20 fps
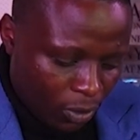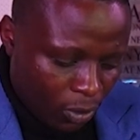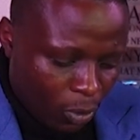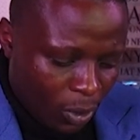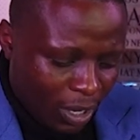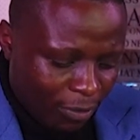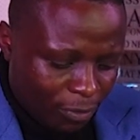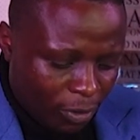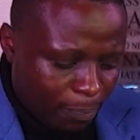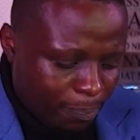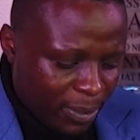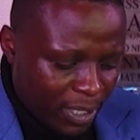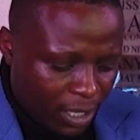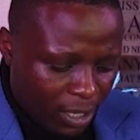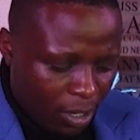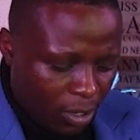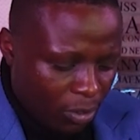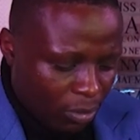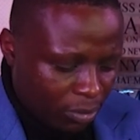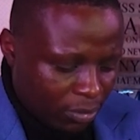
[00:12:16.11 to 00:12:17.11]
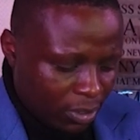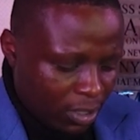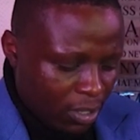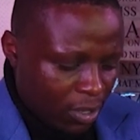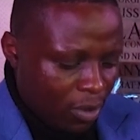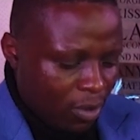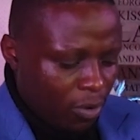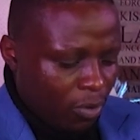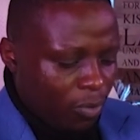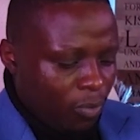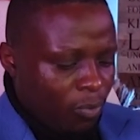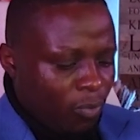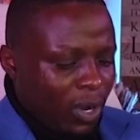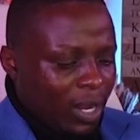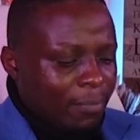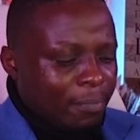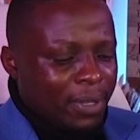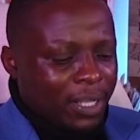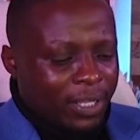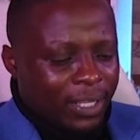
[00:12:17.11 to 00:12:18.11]
you have your PO,
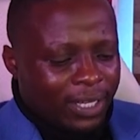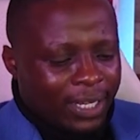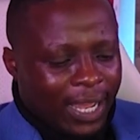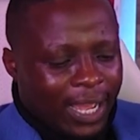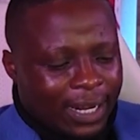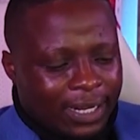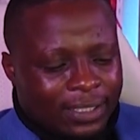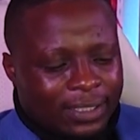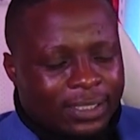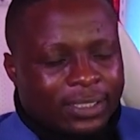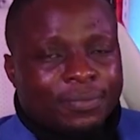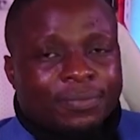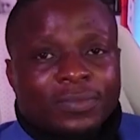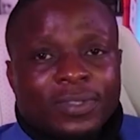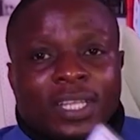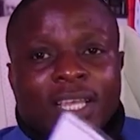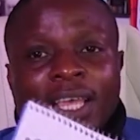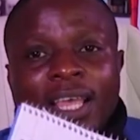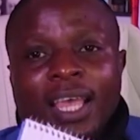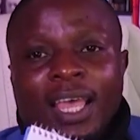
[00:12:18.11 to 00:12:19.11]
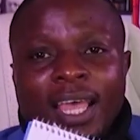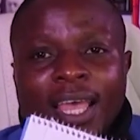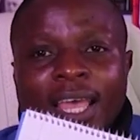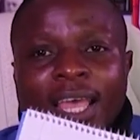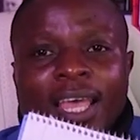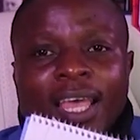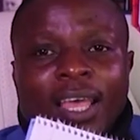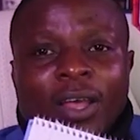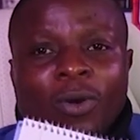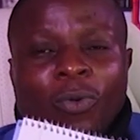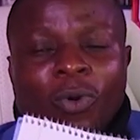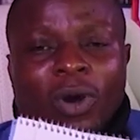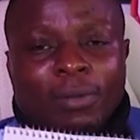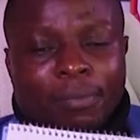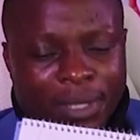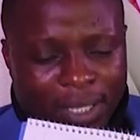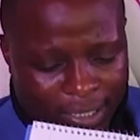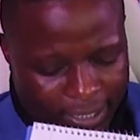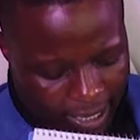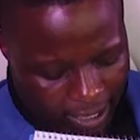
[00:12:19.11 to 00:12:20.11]
$1 million.
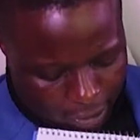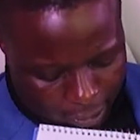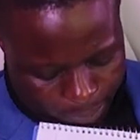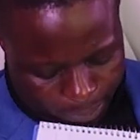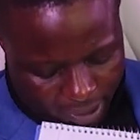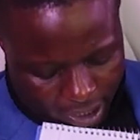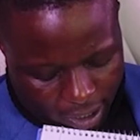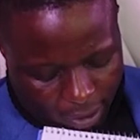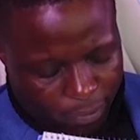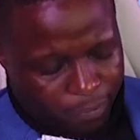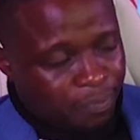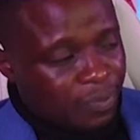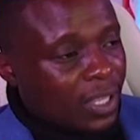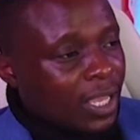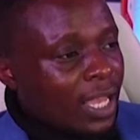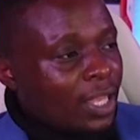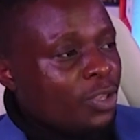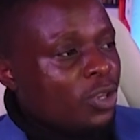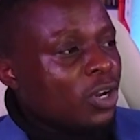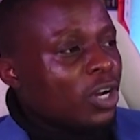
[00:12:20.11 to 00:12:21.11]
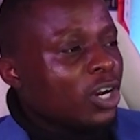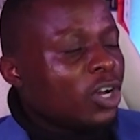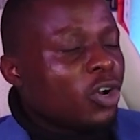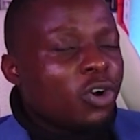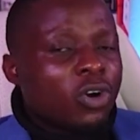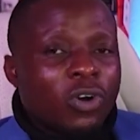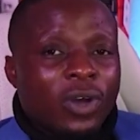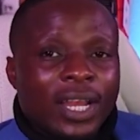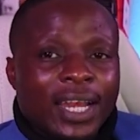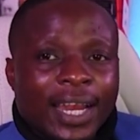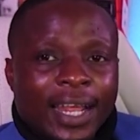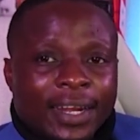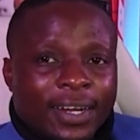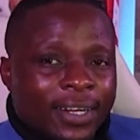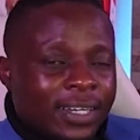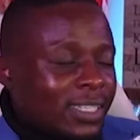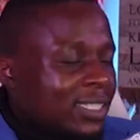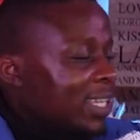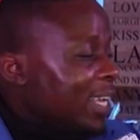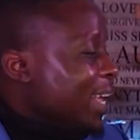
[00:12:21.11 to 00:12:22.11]
$1 million PO. And you're going to go to a lender
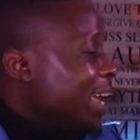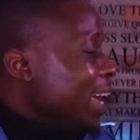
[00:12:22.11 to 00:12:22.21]
and say,